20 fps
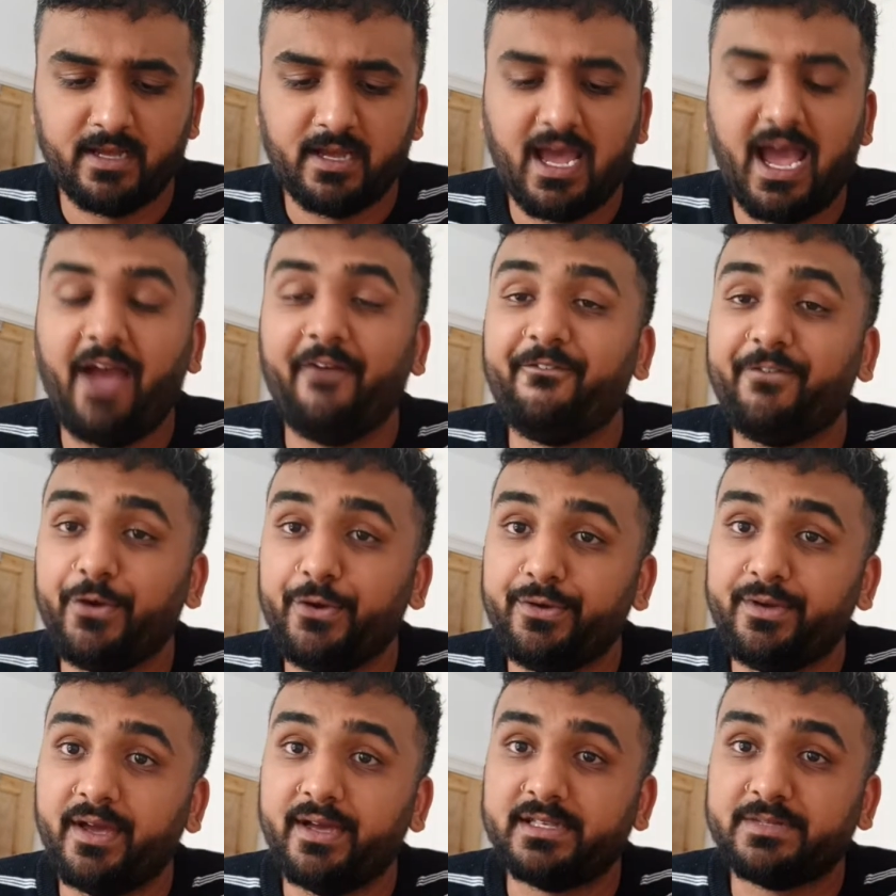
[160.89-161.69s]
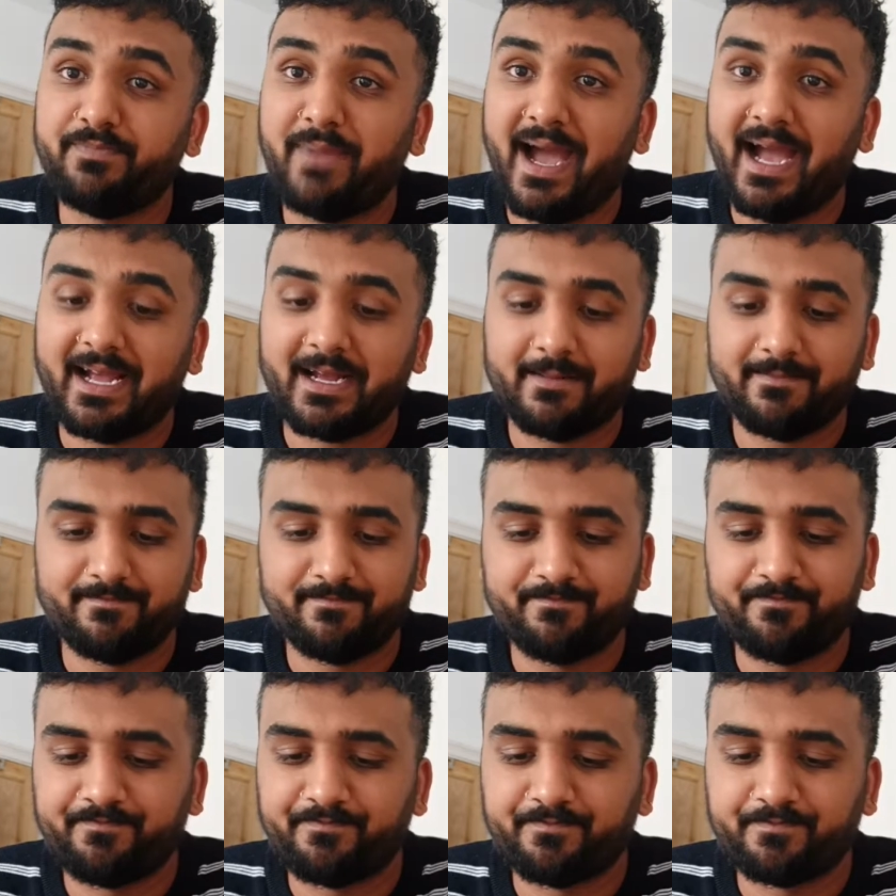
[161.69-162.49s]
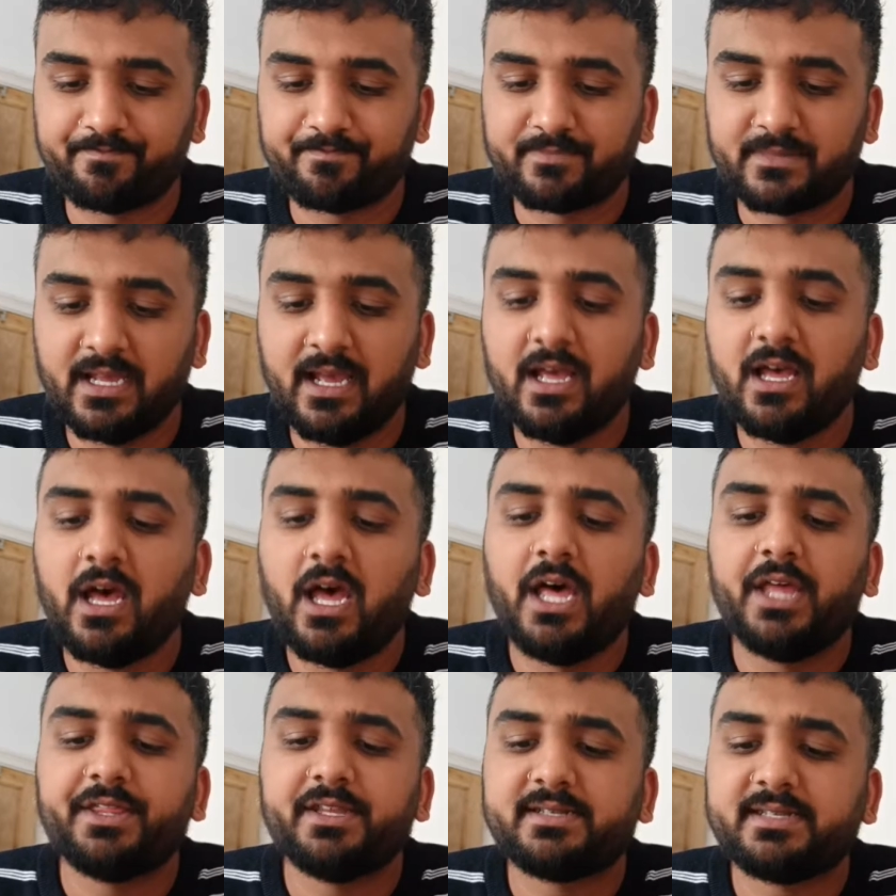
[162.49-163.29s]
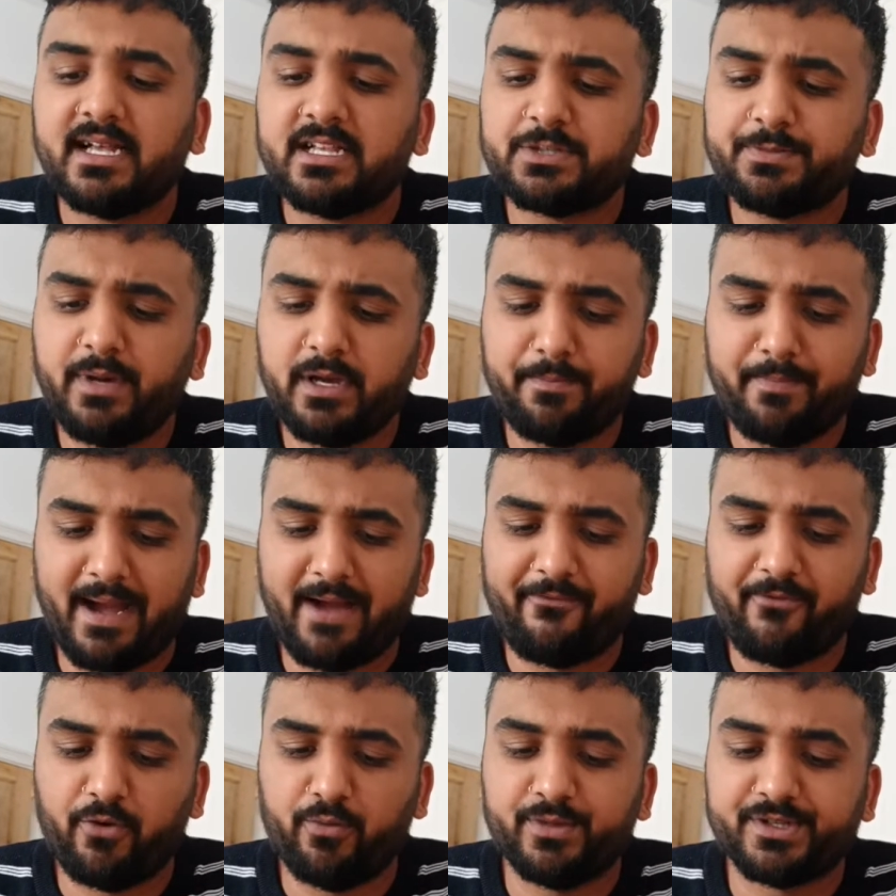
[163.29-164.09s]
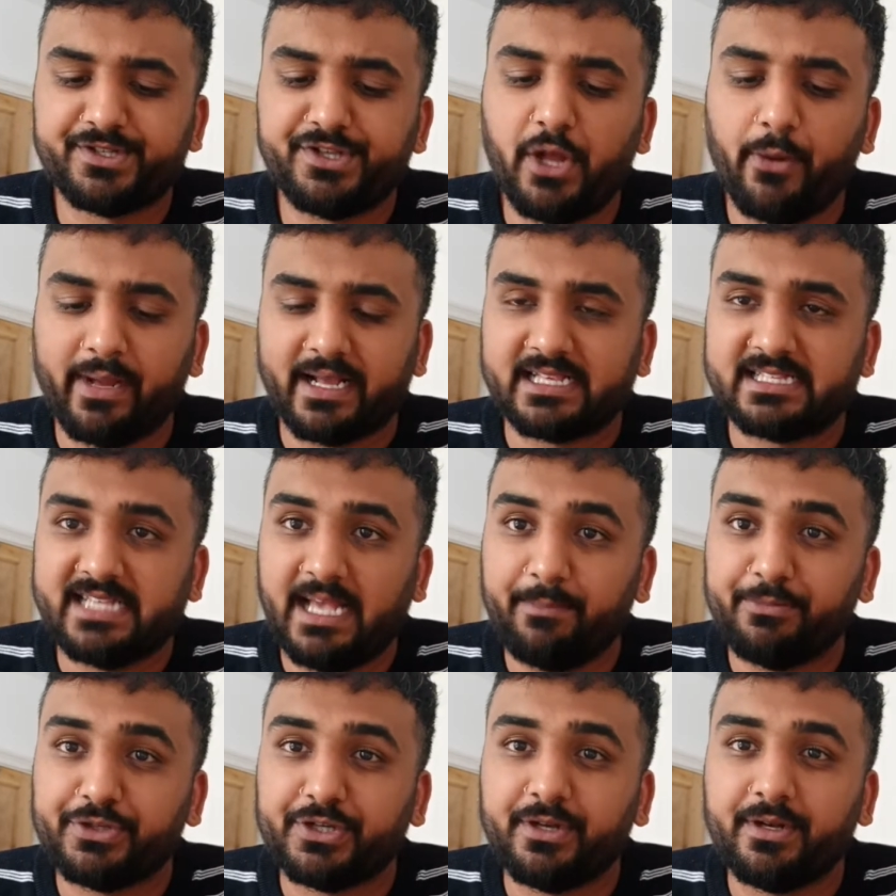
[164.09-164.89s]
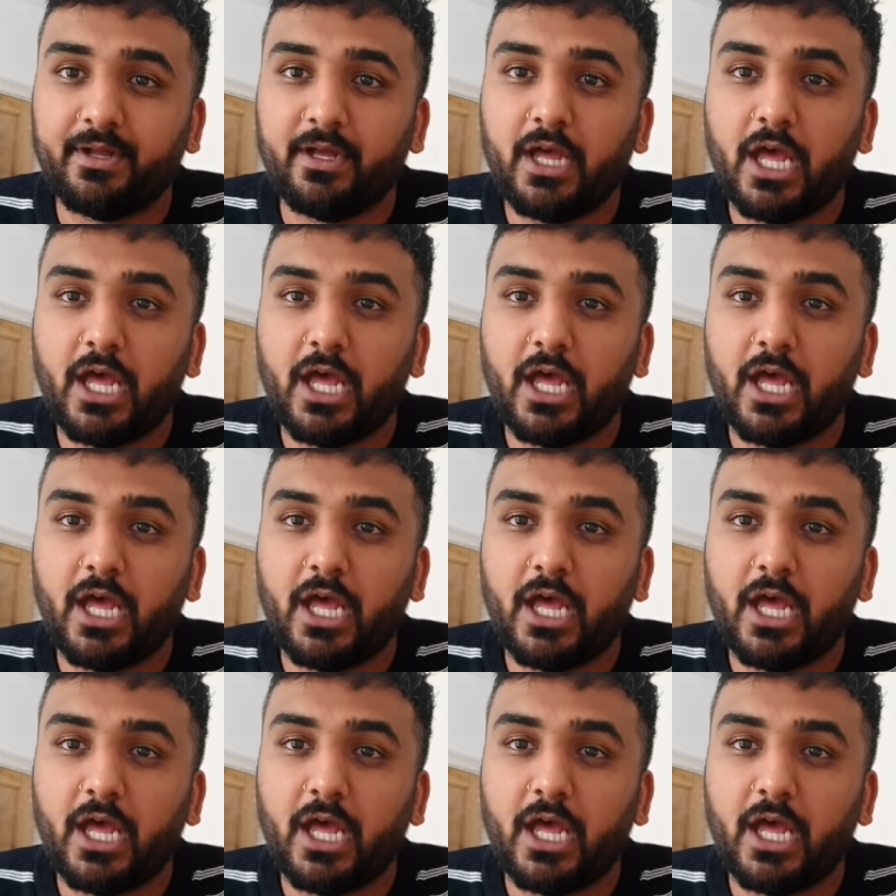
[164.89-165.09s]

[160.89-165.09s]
a few years back. The Salzburg bathroom was no exception.